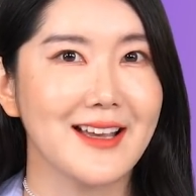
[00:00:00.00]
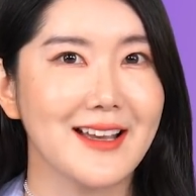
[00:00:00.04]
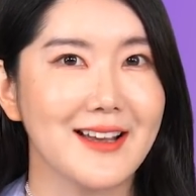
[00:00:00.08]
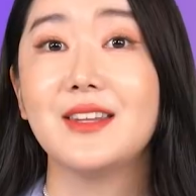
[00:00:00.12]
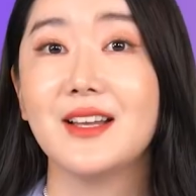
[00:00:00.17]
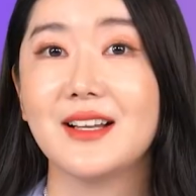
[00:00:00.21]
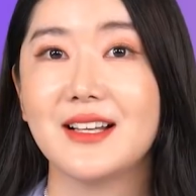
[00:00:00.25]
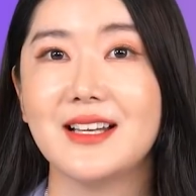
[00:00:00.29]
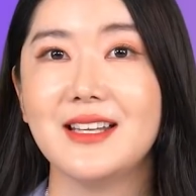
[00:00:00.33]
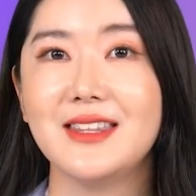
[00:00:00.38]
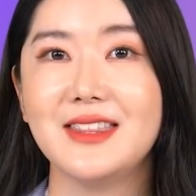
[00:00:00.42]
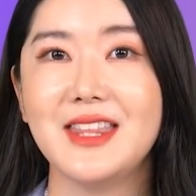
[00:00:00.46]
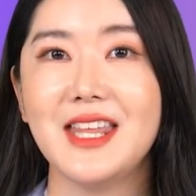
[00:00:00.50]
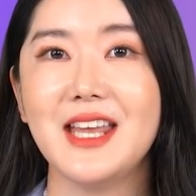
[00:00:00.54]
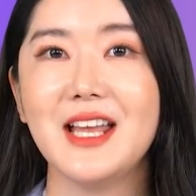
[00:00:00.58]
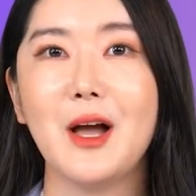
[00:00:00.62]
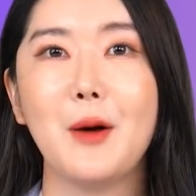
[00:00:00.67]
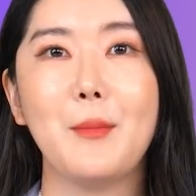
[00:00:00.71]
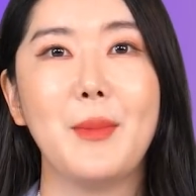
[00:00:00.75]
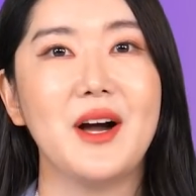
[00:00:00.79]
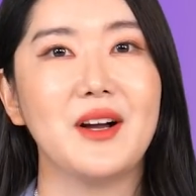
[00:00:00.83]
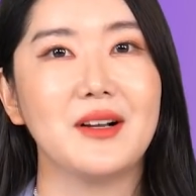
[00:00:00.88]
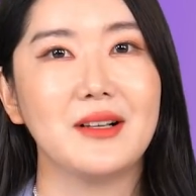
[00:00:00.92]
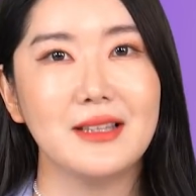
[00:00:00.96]
The good thing
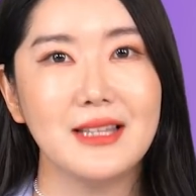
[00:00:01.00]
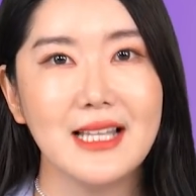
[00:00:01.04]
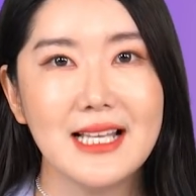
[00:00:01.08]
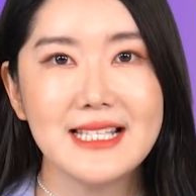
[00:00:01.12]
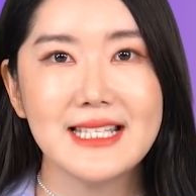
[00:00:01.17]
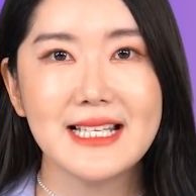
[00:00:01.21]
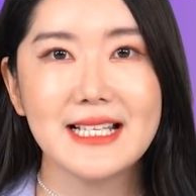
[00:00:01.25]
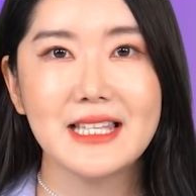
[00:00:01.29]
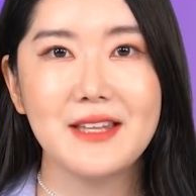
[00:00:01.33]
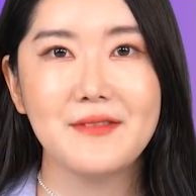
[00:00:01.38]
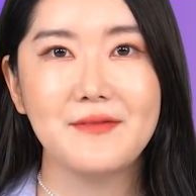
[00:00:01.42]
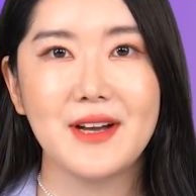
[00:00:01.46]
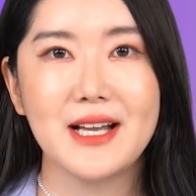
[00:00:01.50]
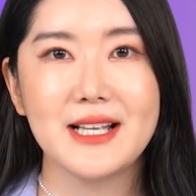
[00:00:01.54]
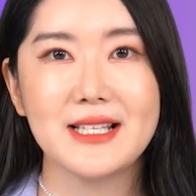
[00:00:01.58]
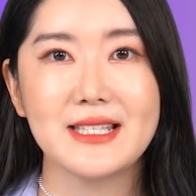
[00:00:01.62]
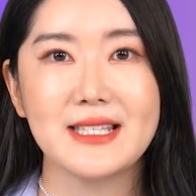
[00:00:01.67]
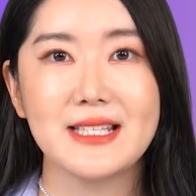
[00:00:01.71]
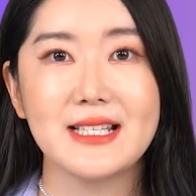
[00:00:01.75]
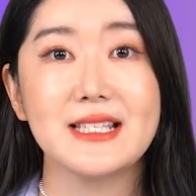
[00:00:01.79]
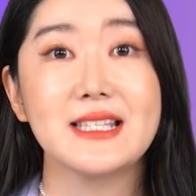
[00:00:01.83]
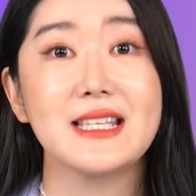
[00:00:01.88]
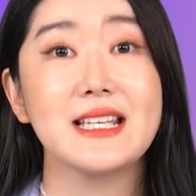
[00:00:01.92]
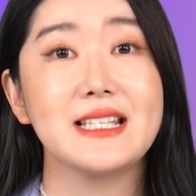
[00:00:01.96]
about cleansing
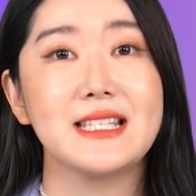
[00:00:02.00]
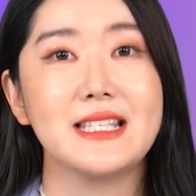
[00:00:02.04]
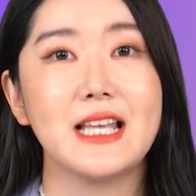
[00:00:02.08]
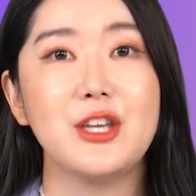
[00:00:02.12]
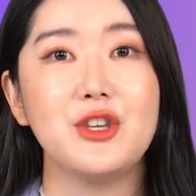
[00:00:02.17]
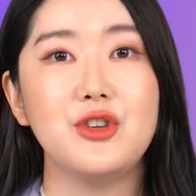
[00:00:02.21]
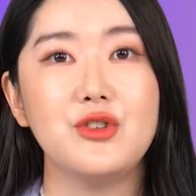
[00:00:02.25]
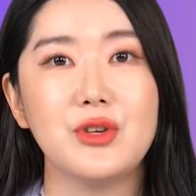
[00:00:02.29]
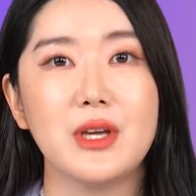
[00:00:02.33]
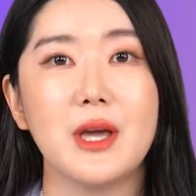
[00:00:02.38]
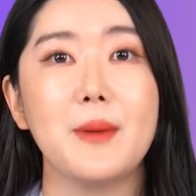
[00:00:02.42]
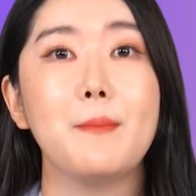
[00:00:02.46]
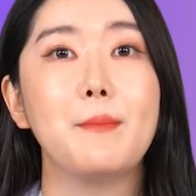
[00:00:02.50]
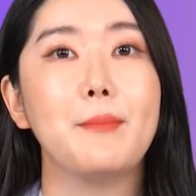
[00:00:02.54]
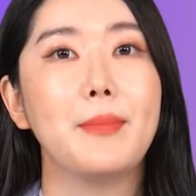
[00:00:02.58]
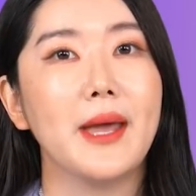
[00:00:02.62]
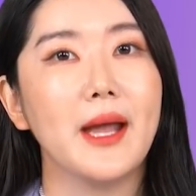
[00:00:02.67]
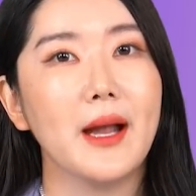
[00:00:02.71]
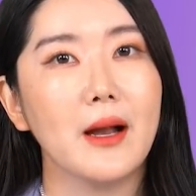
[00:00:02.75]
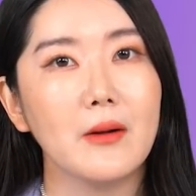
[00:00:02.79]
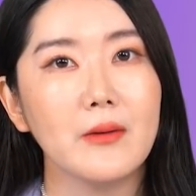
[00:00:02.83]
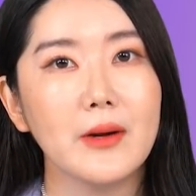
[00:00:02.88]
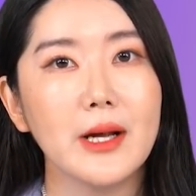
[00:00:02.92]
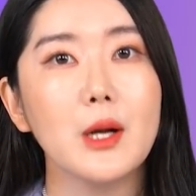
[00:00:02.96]
devices is that you can
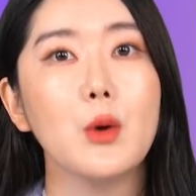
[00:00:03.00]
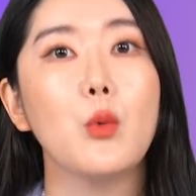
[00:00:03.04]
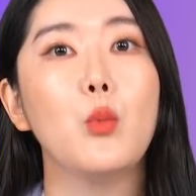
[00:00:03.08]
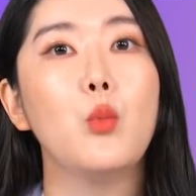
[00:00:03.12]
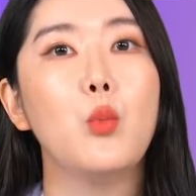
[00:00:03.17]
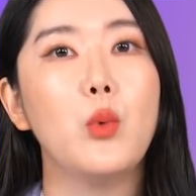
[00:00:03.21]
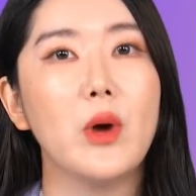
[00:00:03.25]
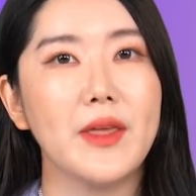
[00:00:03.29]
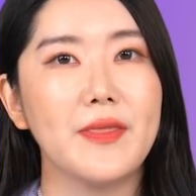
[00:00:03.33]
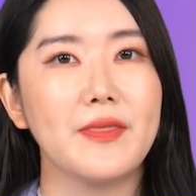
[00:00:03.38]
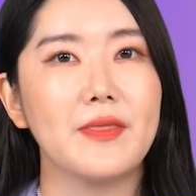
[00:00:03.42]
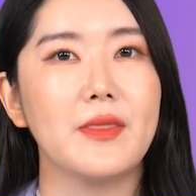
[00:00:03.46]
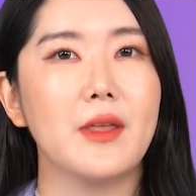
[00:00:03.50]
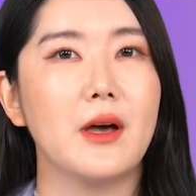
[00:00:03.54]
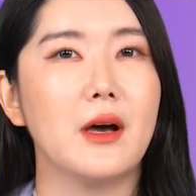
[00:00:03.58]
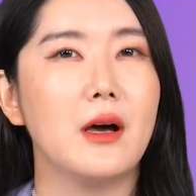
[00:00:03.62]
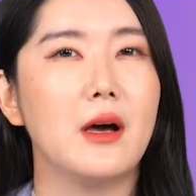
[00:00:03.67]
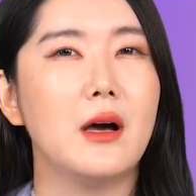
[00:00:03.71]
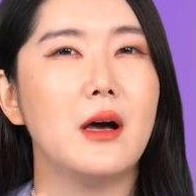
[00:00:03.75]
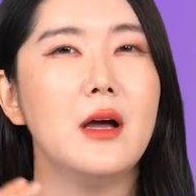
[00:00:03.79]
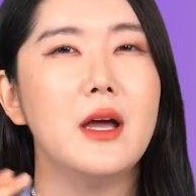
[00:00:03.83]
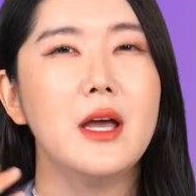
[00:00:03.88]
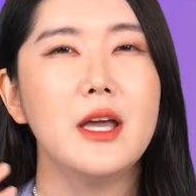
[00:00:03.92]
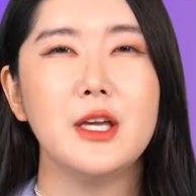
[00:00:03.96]
pair it with
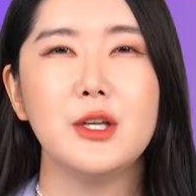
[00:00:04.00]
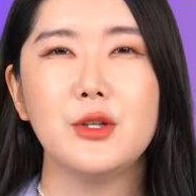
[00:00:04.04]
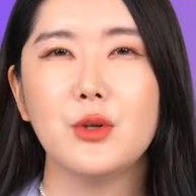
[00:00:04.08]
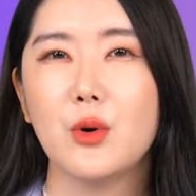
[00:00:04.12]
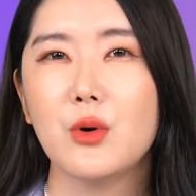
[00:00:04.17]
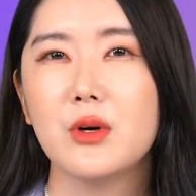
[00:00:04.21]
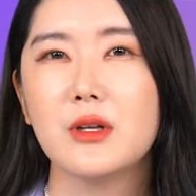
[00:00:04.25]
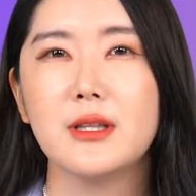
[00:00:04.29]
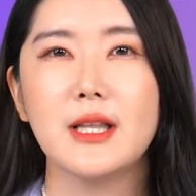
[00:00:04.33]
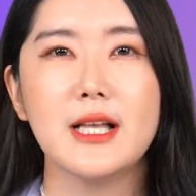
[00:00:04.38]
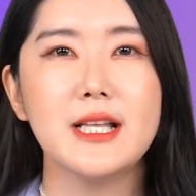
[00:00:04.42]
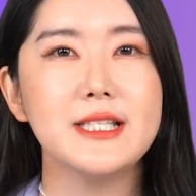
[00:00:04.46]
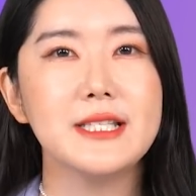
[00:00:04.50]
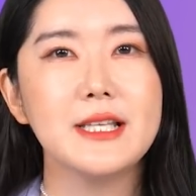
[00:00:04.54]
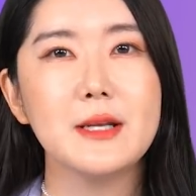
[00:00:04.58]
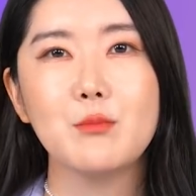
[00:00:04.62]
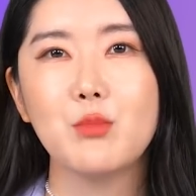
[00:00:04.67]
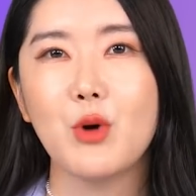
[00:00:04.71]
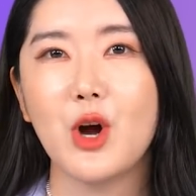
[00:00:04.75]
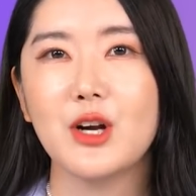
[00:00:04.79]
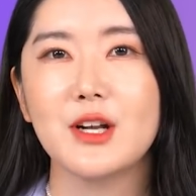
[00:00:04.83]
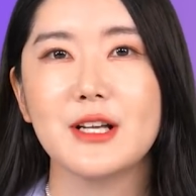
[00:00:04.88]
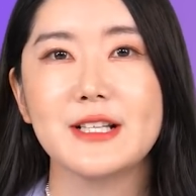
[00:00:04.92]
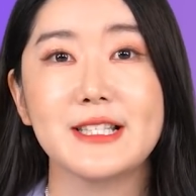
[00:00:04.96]
the cleansing
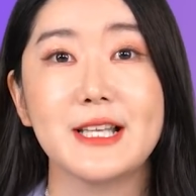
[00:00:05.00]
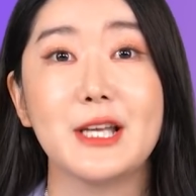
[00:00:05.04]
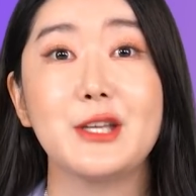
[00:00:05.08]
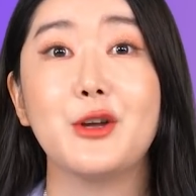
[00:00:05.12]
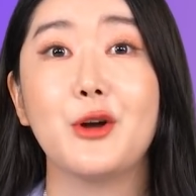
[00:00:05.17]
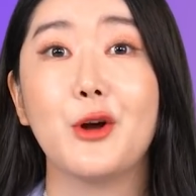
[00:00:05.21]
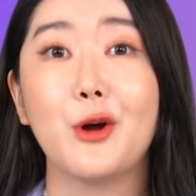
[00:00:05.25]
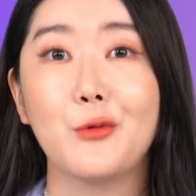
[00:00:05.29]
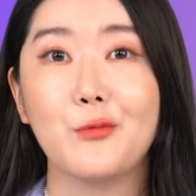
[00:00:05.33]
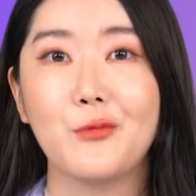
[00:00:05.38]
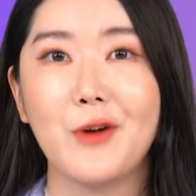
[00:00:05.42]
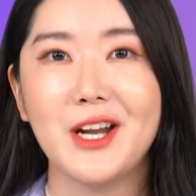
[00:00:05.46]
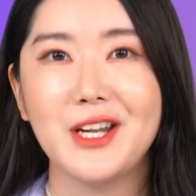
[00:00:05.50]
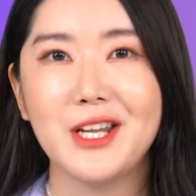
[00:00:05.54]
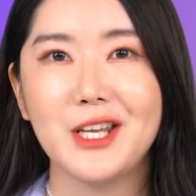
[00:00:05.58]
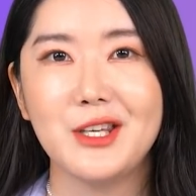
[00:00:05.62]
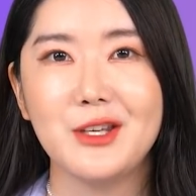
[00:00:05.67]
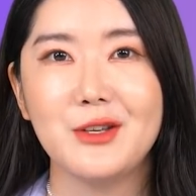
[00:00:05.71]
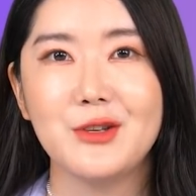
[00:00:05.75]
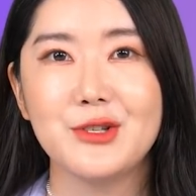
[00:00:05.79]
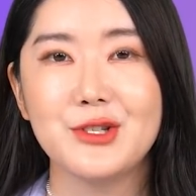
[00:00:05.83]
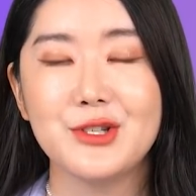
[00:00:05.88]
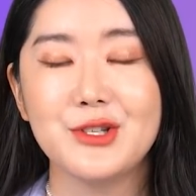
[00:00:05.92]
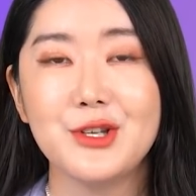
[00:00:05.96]
products that you're already
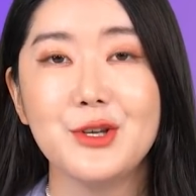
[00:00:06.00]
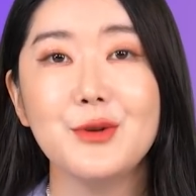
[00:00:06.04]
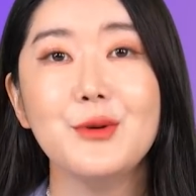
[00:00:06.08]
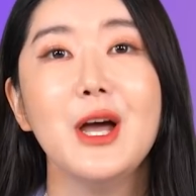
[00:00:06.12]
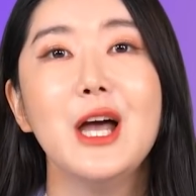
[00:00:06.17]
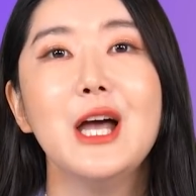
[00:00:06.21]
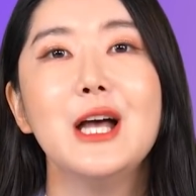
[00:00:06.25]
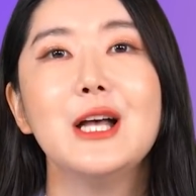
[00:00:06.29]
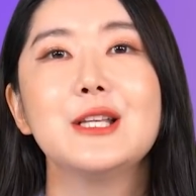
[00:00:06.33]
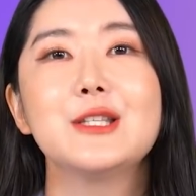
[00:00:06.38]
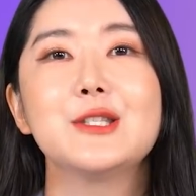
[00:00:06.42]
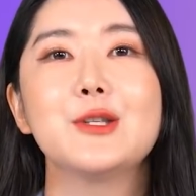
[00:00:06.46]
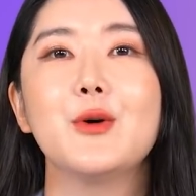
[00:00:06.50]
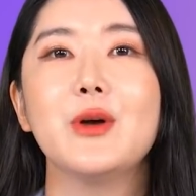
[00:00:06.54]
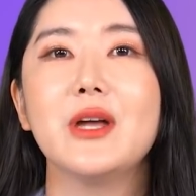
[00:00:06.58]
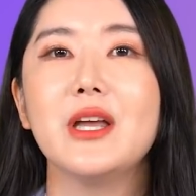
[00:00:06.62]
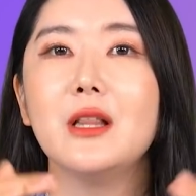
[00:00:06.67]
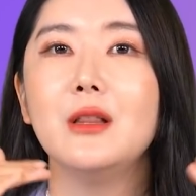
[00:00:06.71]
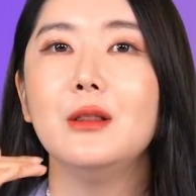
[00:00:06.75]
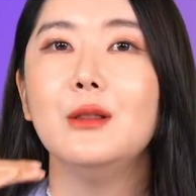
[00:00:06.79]
used to, so it